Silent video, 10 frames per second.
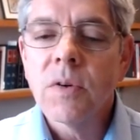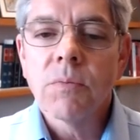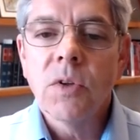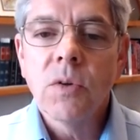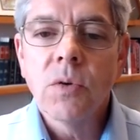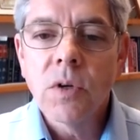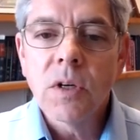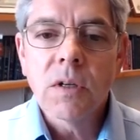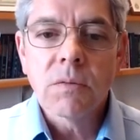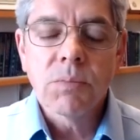from
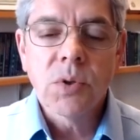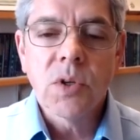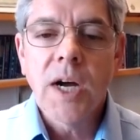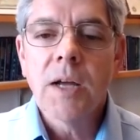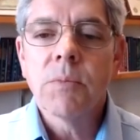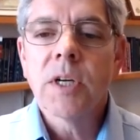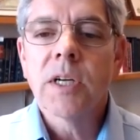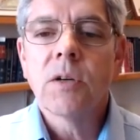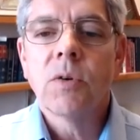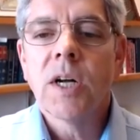your
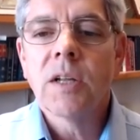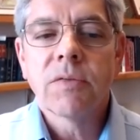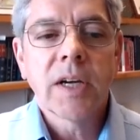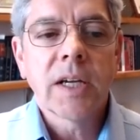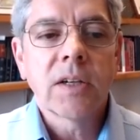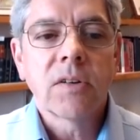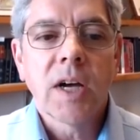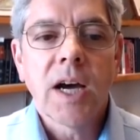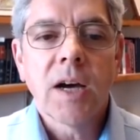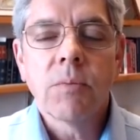primary qualifying
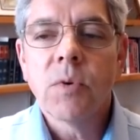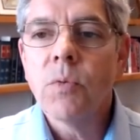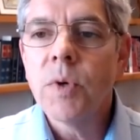job.